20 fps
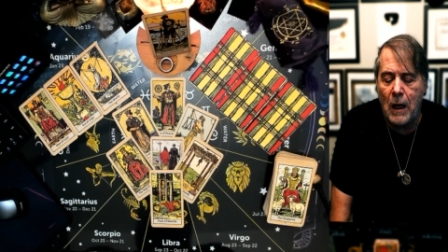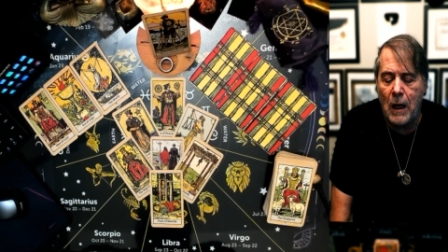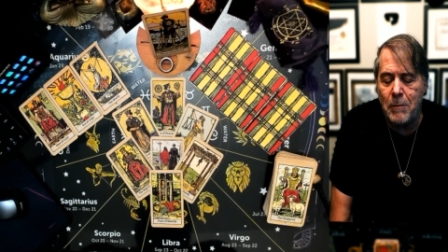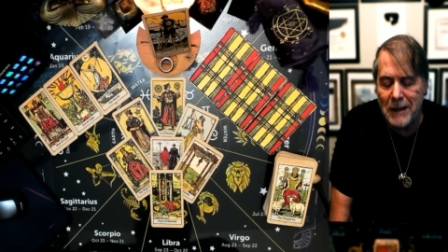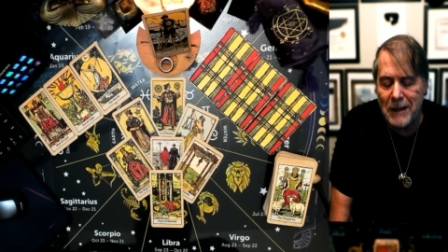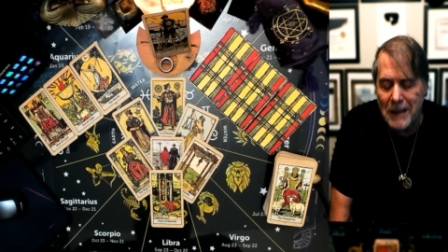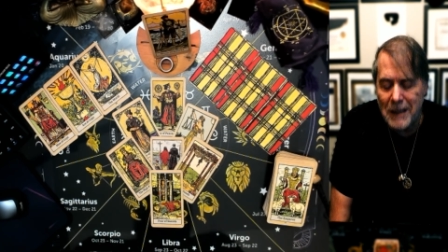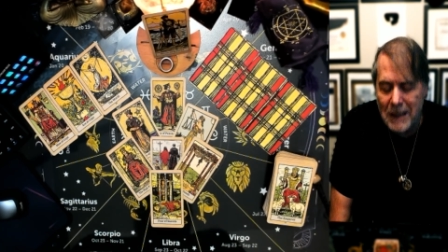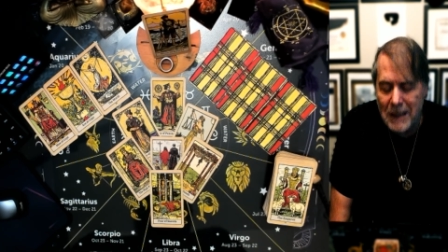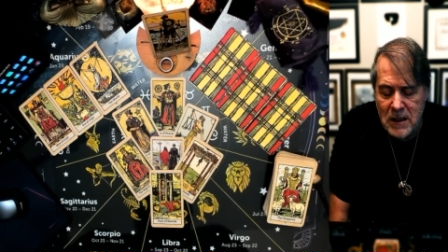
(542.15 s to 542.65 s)

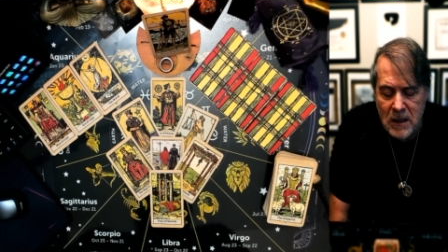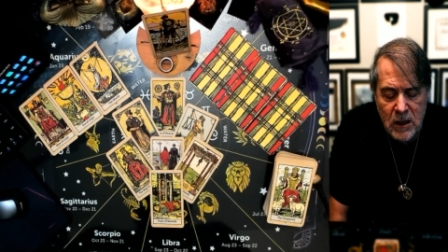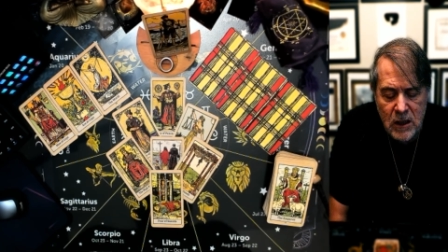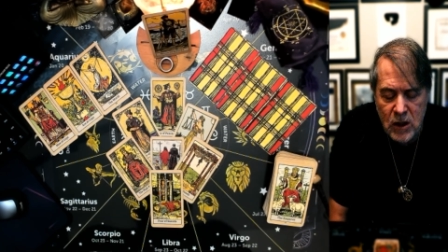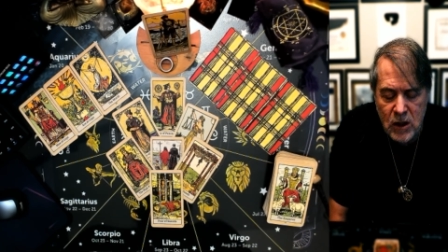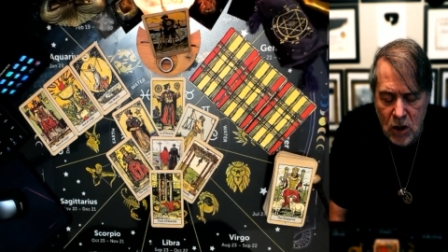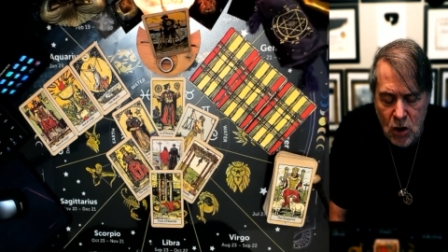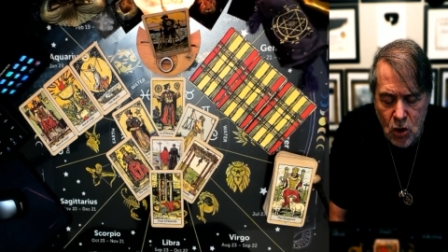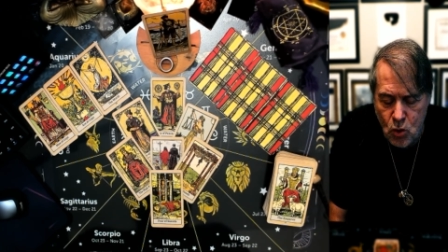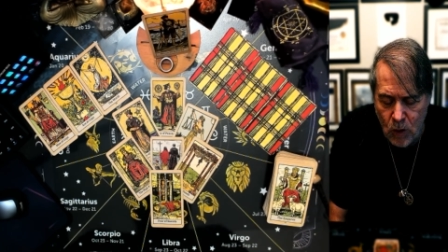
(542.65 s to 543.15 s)
But there's this
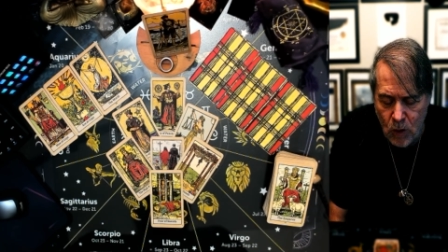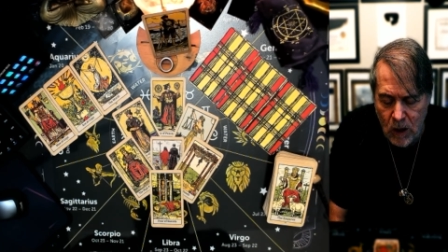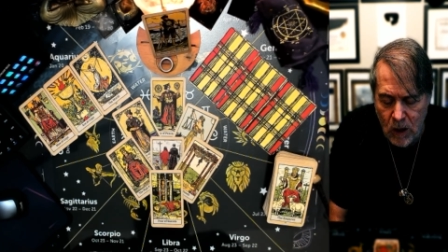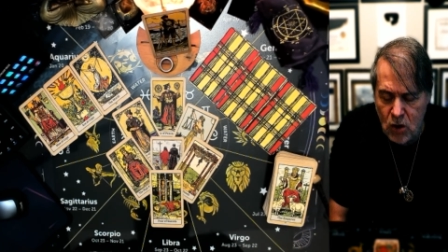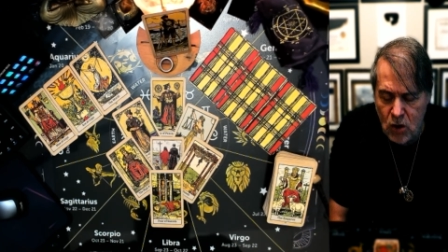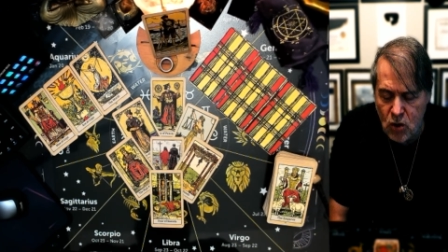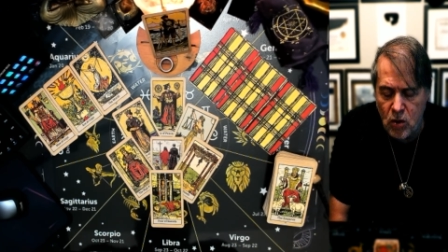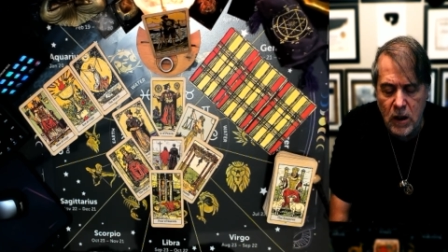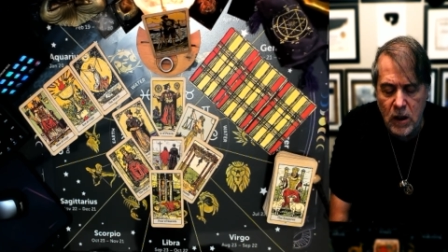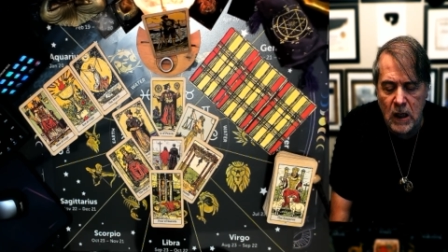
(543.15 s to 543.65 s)

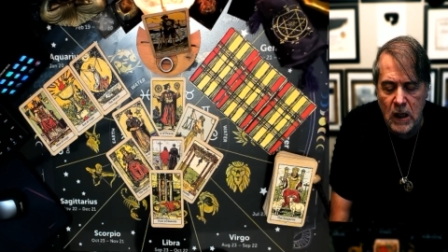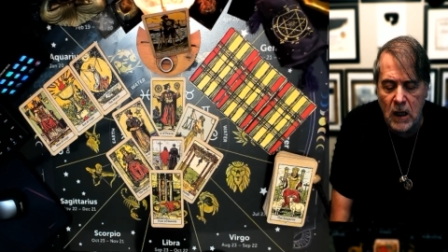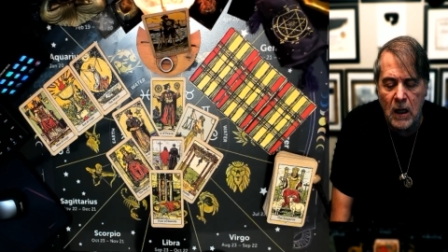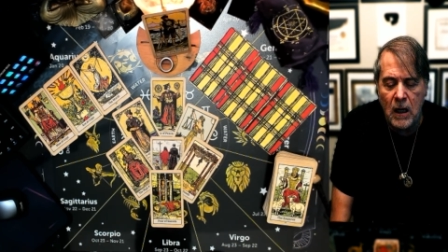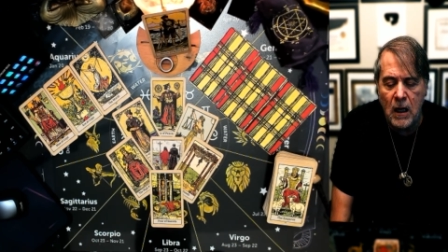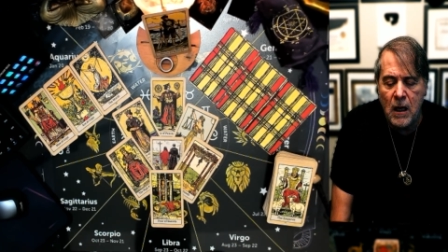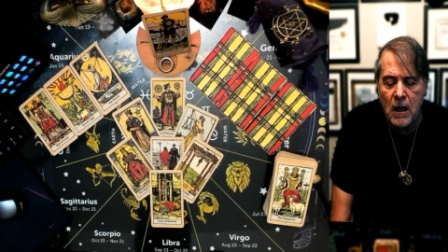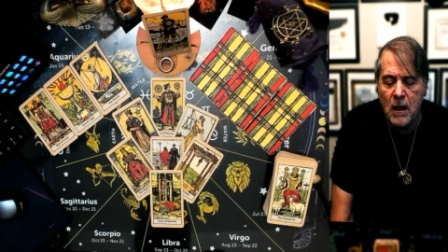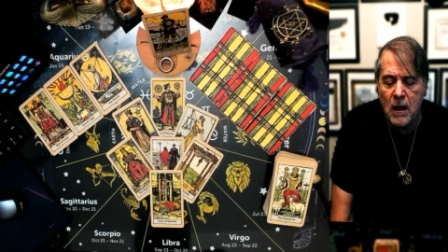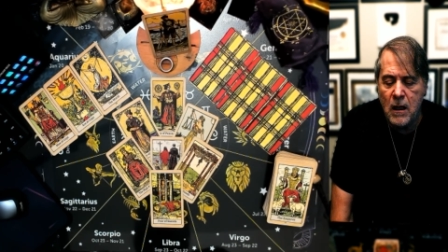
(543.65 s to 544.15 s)
situation here
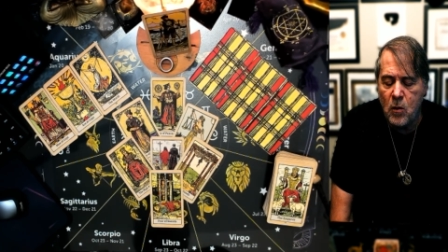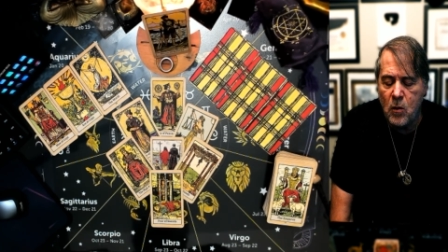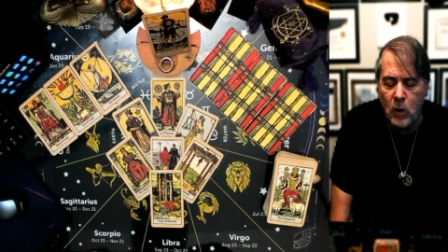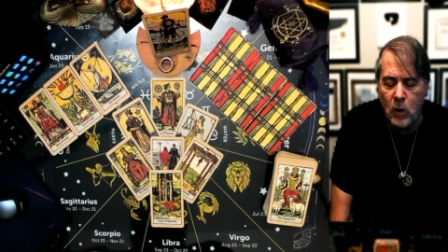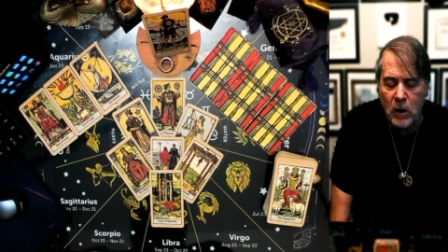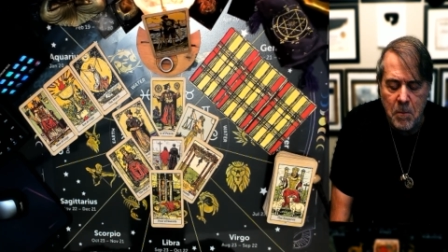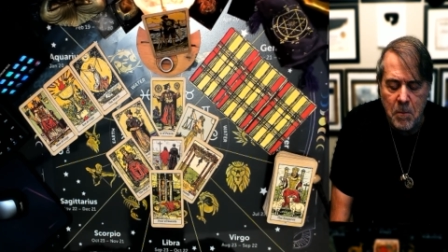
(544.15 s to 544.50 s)
with